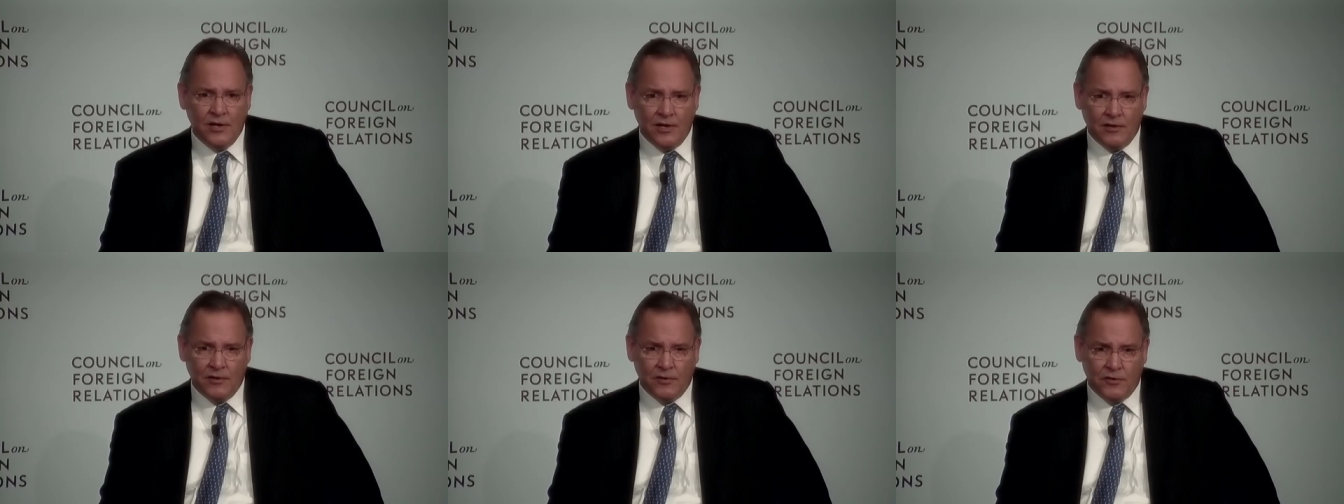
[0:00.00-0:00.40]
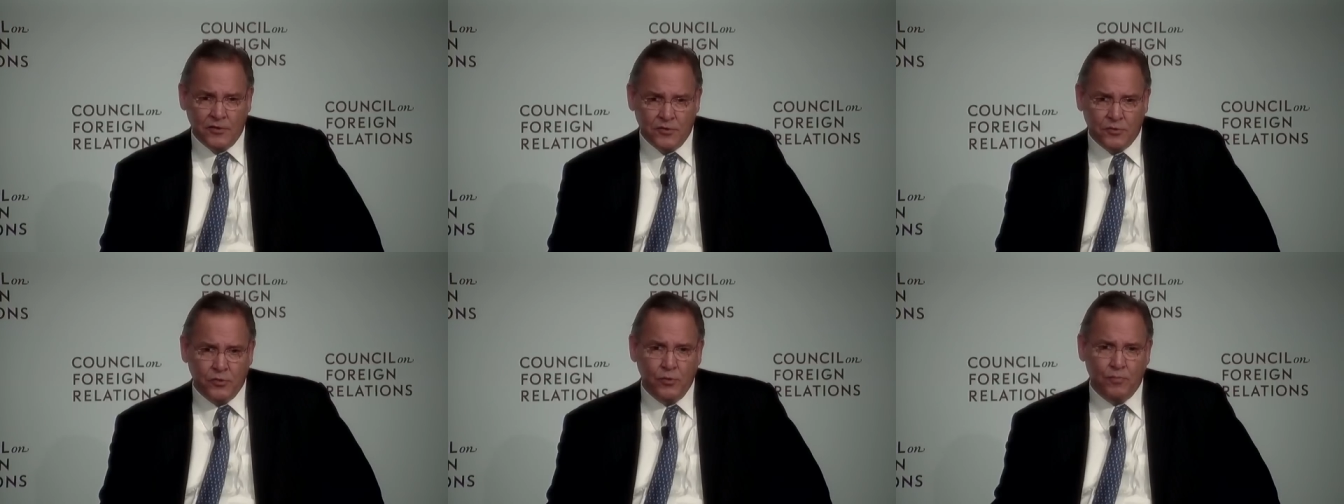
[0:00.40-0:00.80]
this
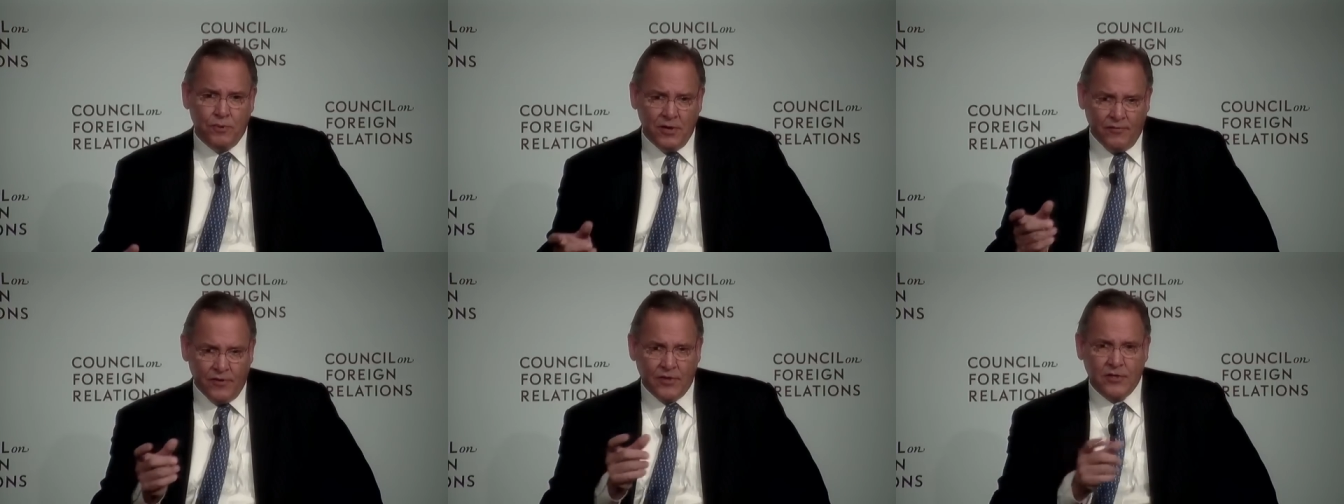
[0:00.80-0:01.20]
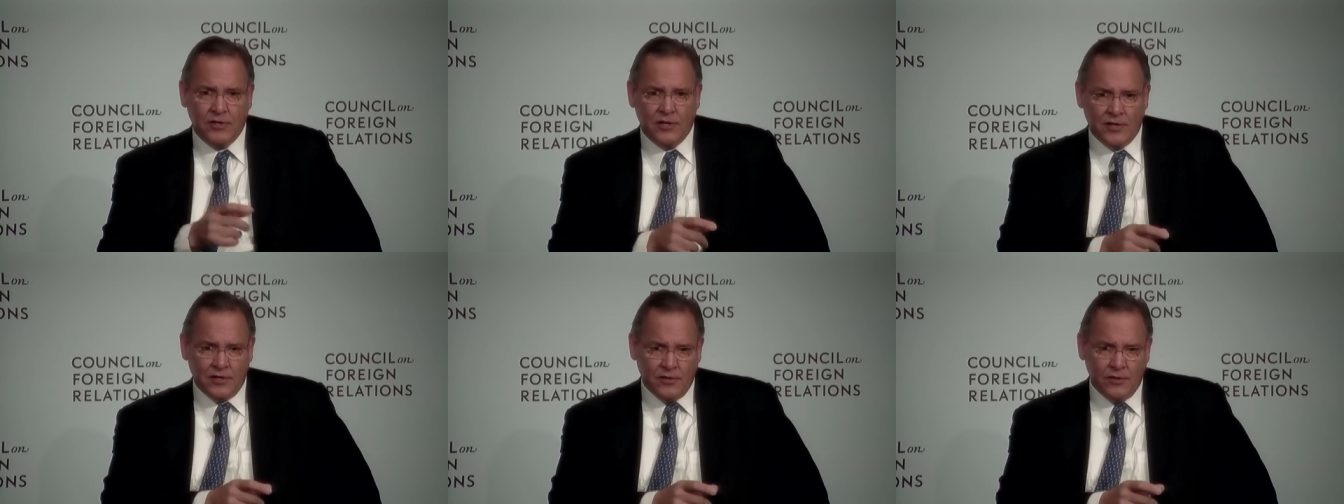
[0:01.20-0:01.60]
true pivot
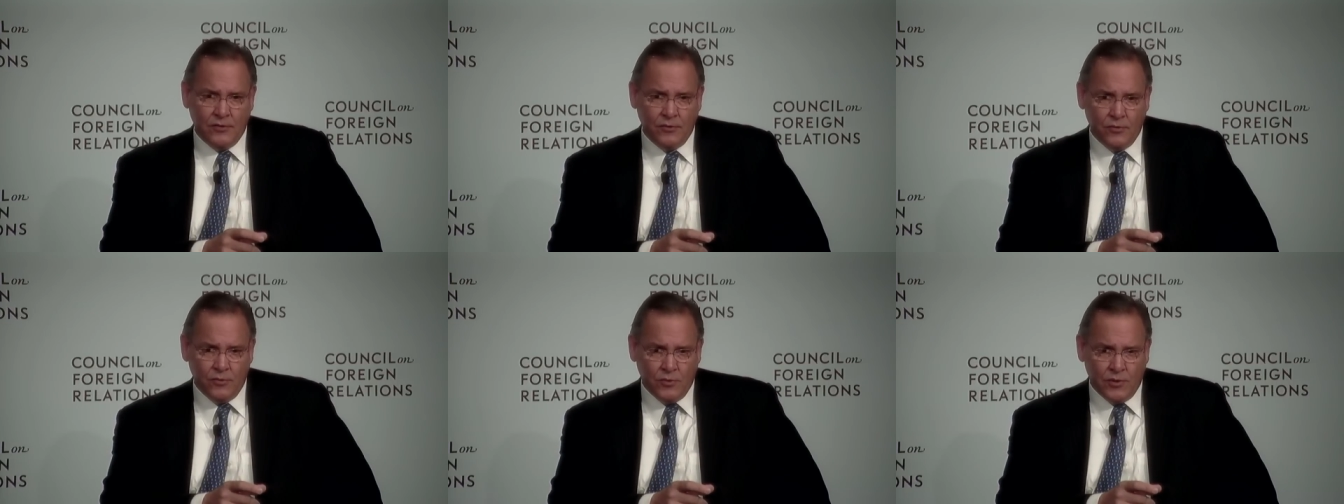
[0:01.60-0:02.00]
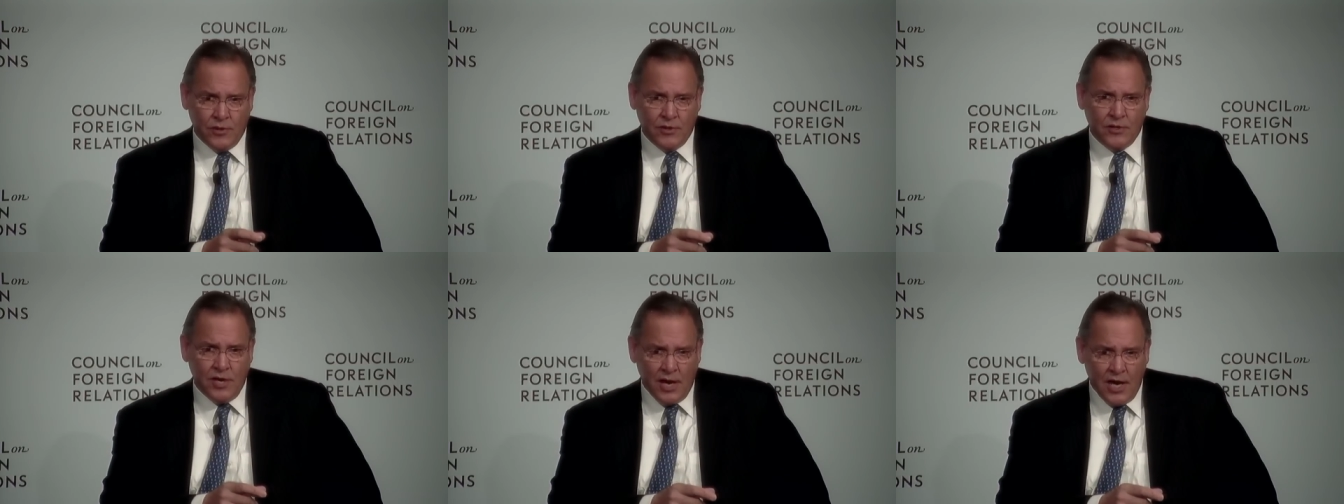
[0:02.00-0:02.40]
uh, to,
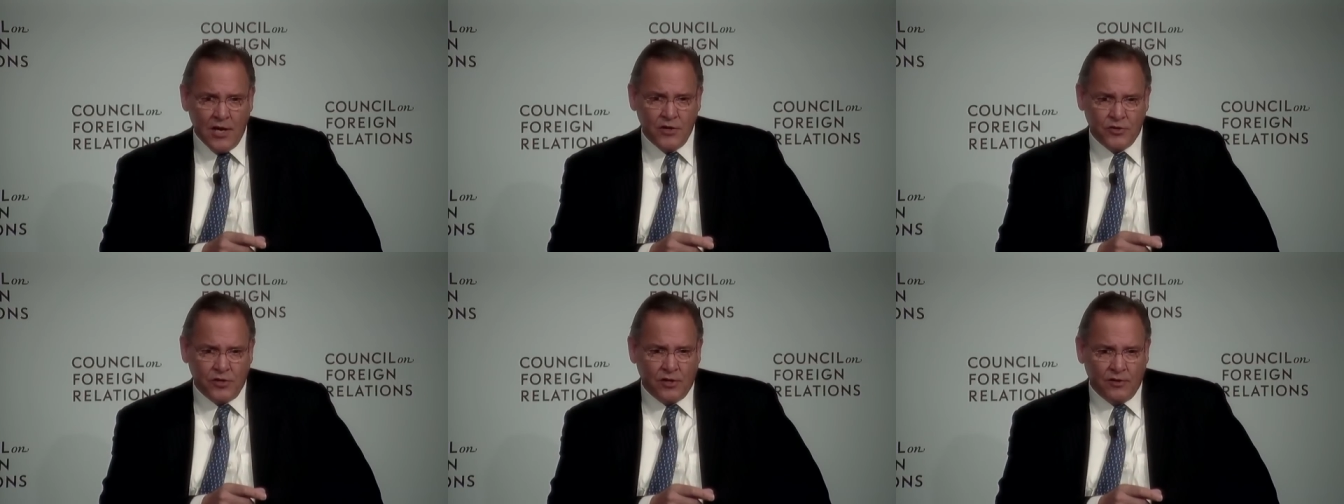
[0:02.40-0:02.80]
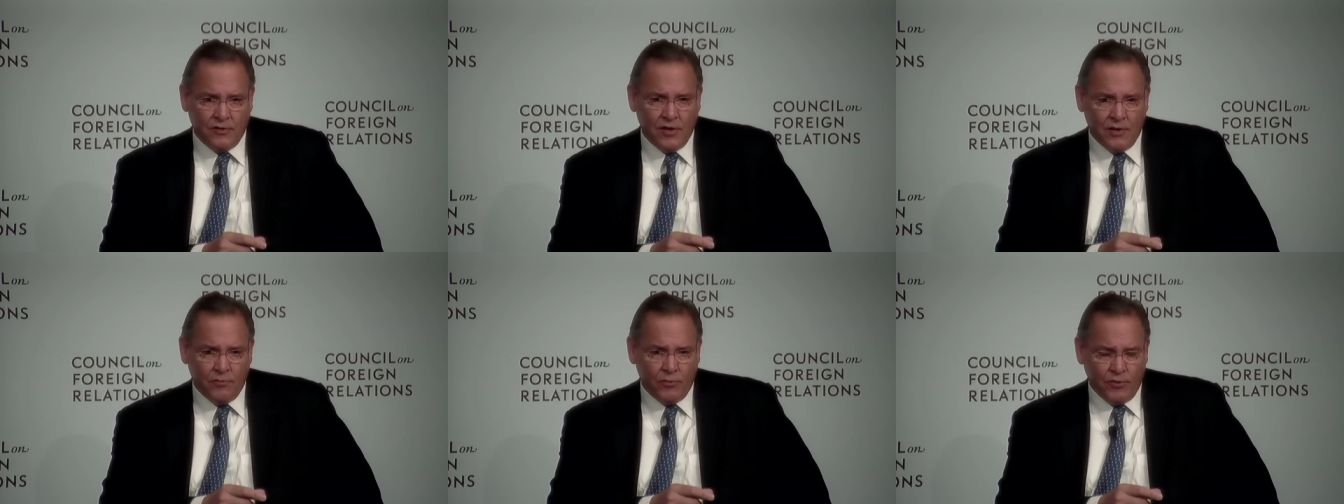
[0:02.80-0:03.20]
uh, to Asia
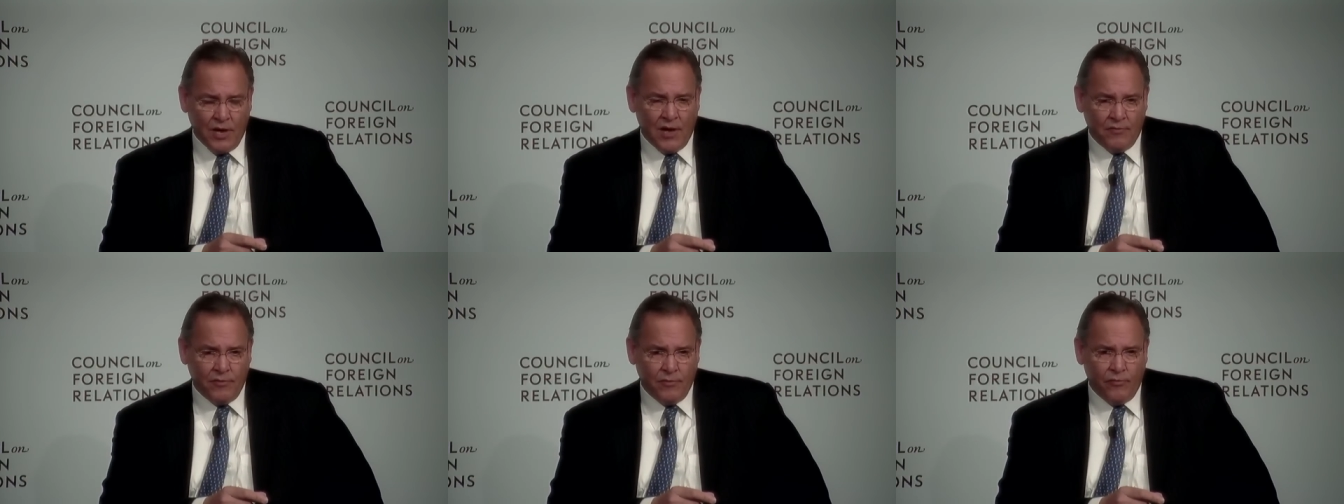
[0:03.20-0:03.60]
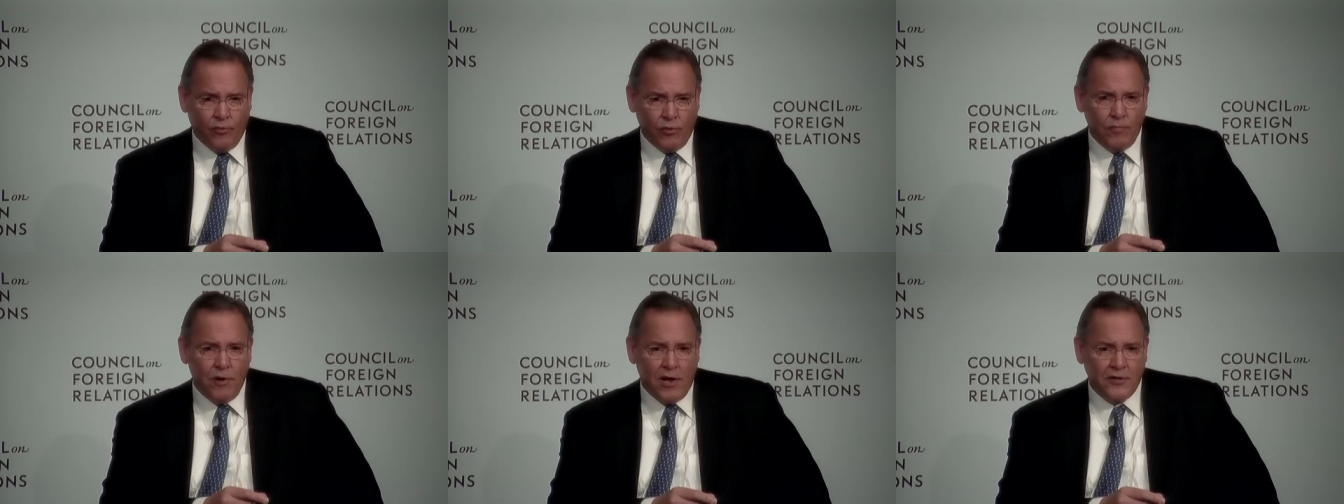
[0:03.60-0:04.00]
uh, with, uh, from a
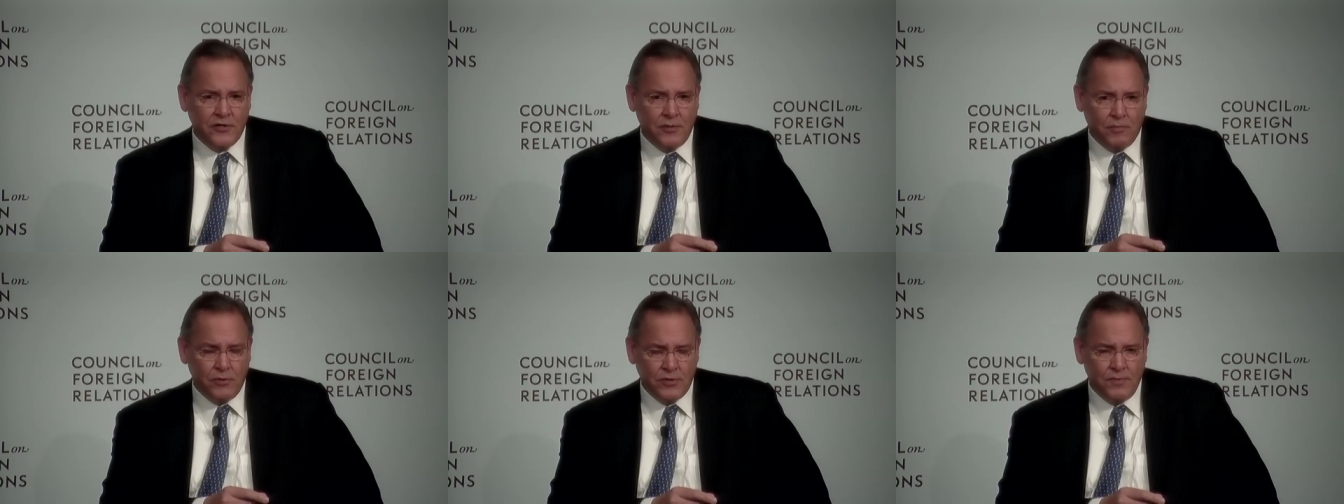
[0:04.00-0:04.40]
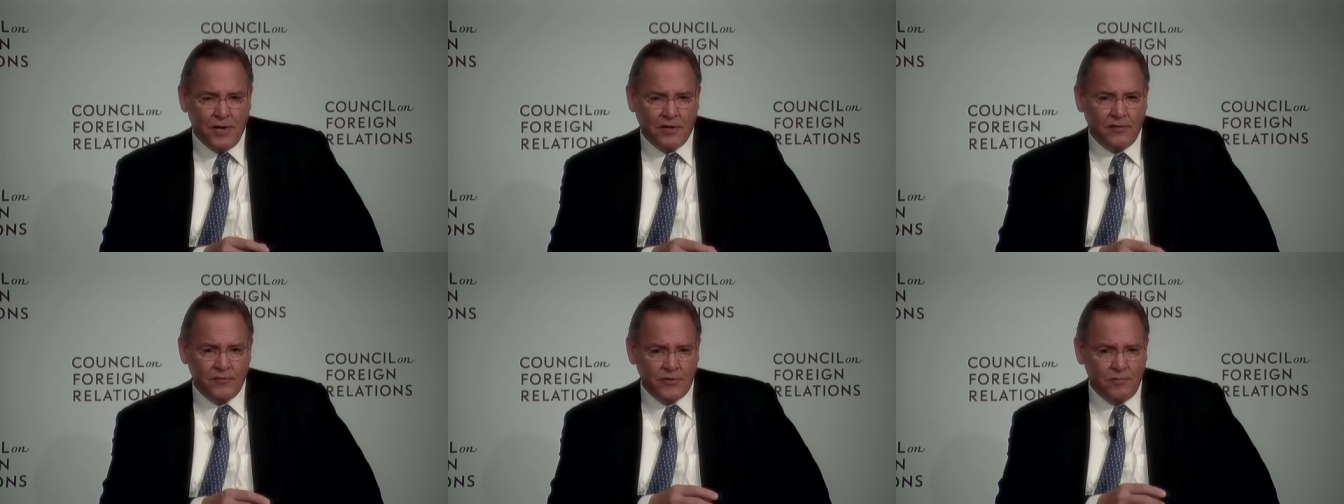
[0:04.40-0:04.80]
foreign policy
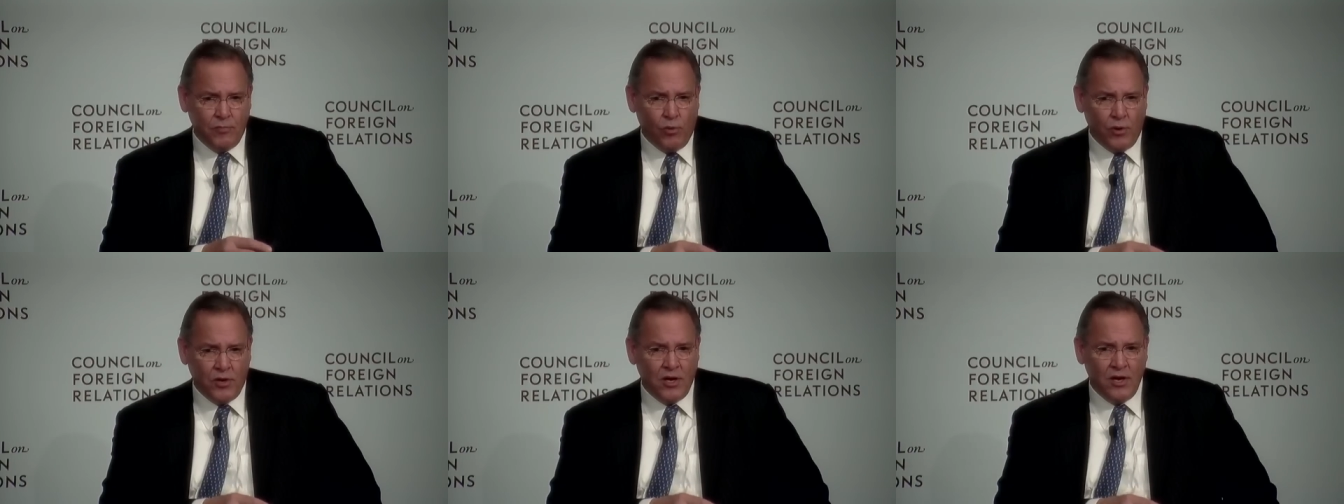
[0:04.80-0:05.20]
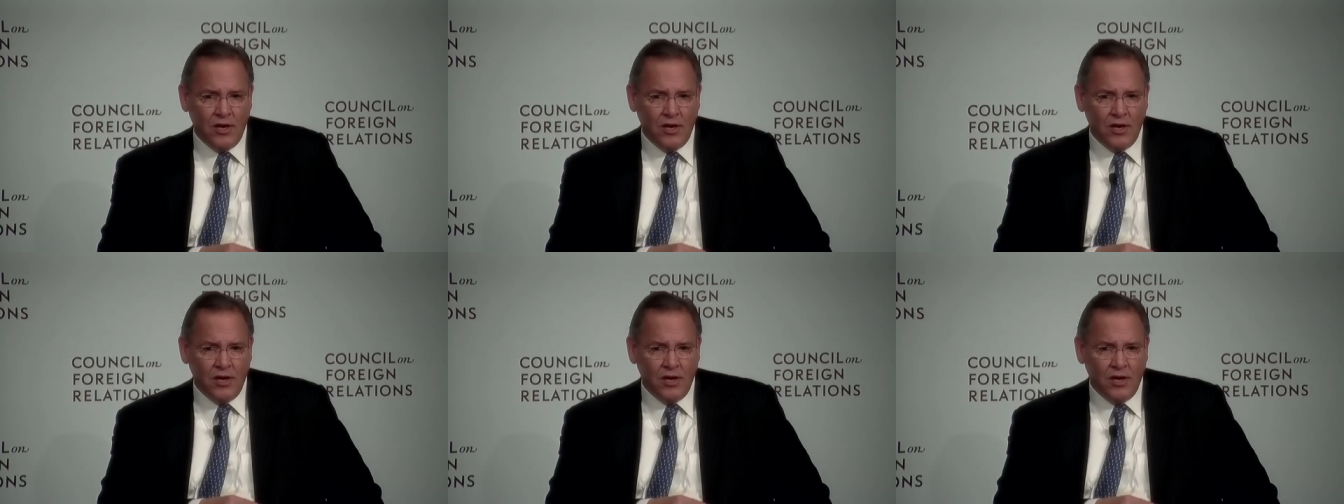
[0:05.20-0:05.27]
perspective is important.